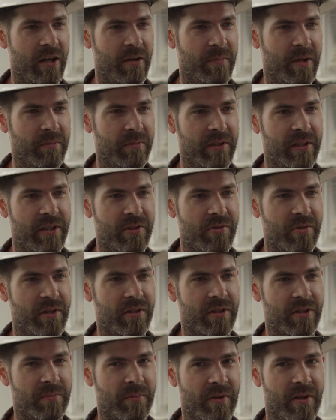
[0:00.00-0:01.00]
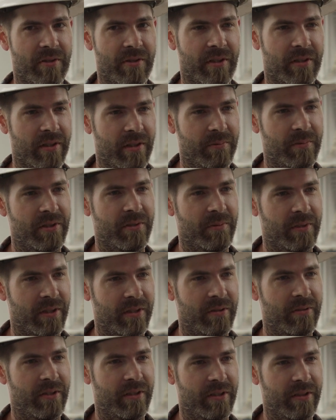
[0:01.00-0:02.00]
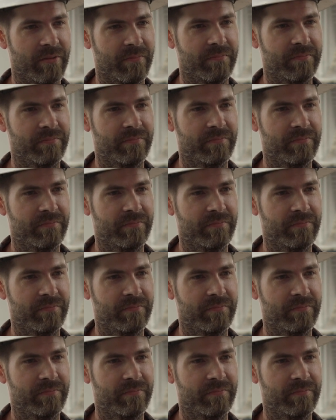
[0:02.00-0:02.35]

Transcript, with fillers: I really enjoyed this project. I wish we could do it again.